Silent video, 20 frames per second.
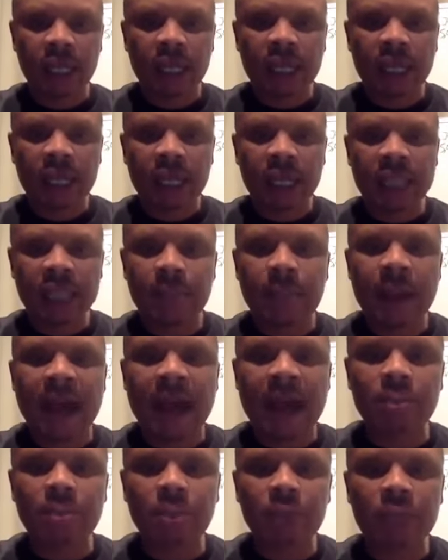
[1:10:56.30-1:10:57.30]
Is it
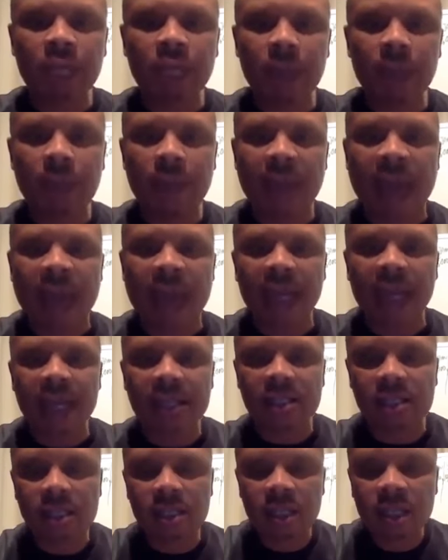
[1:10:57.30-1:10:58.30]
possible to get a
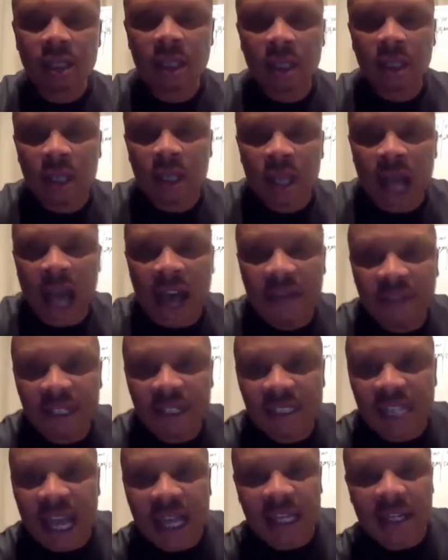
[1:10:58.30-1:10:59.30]
package? I have
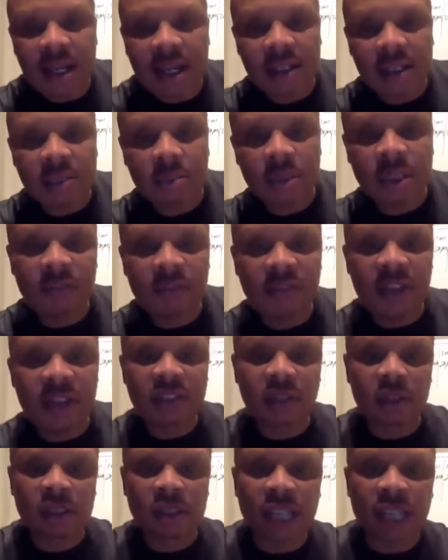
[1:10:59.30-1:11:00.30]
excited customers and events
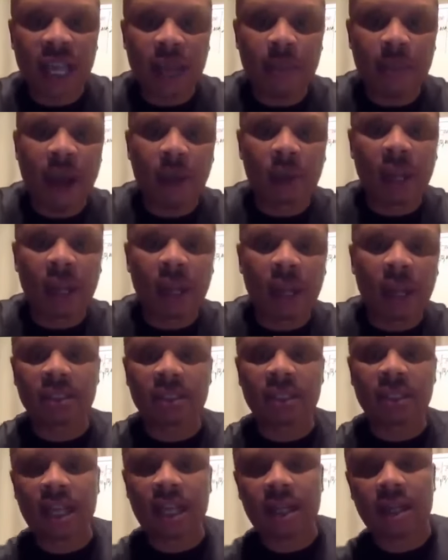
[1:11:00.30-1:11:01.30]
on standby. I would like to
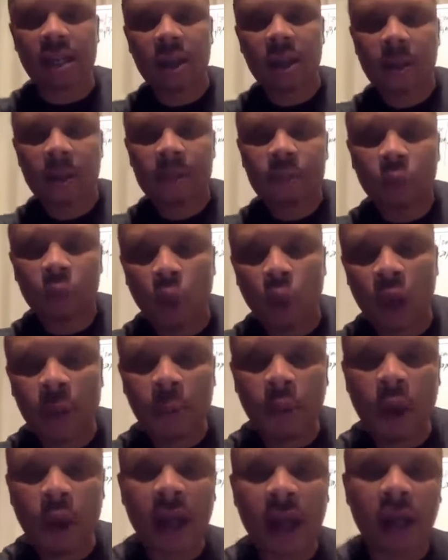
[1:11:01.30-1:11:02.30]
take one
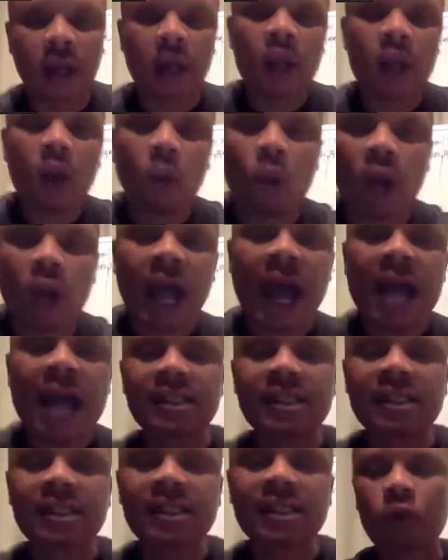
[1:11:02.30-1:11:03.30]
product. Well, guys,
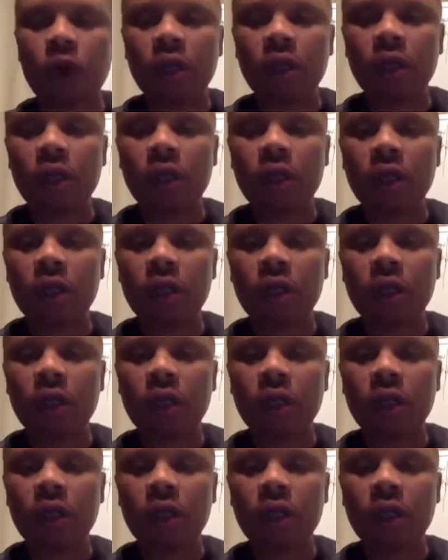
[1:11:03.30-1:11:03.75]
guess what?